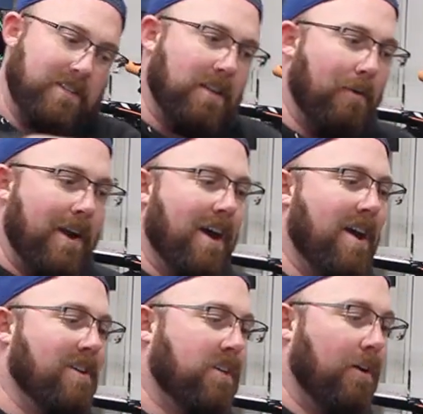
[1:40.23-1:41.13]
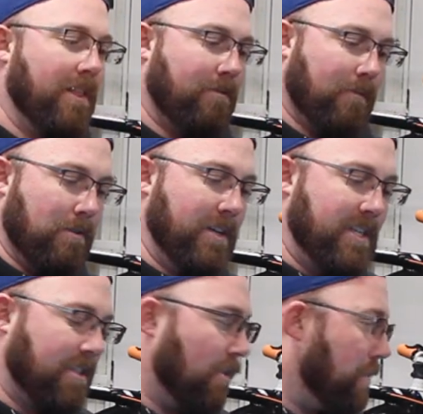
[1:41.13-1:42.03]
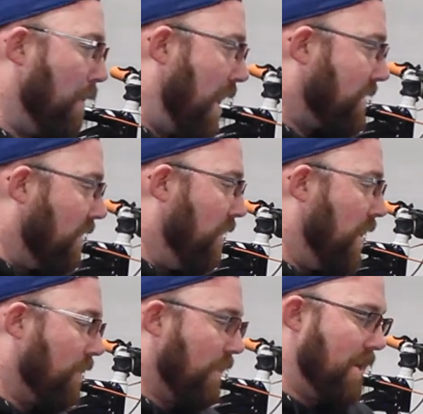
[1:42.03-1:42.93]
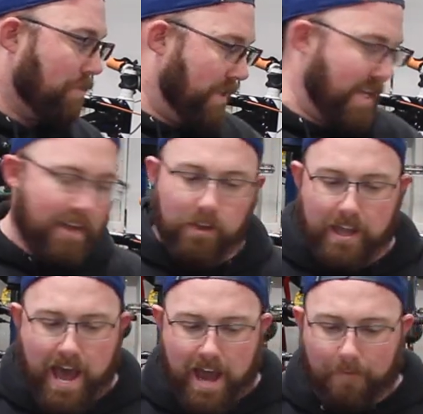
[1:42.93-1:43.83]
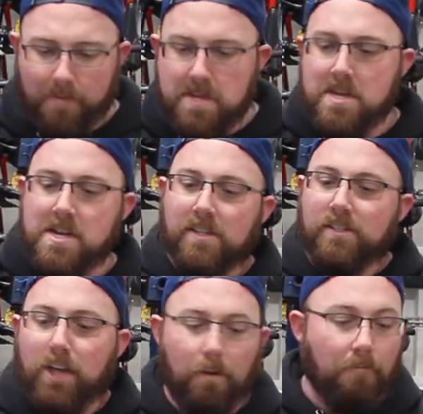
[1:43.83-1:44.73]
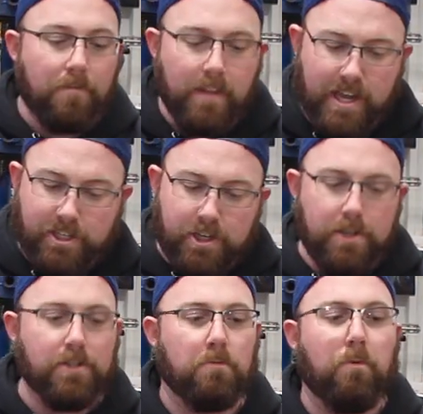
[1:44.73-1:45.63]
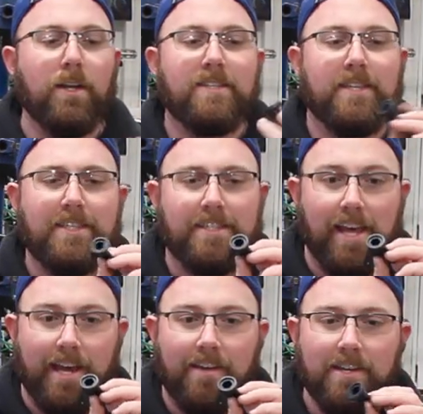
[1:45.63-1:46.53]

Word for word: Here we are. Go ahead and throw these, throw this box on the ground so we can take a look at them. So, nice shoes. What is this thing?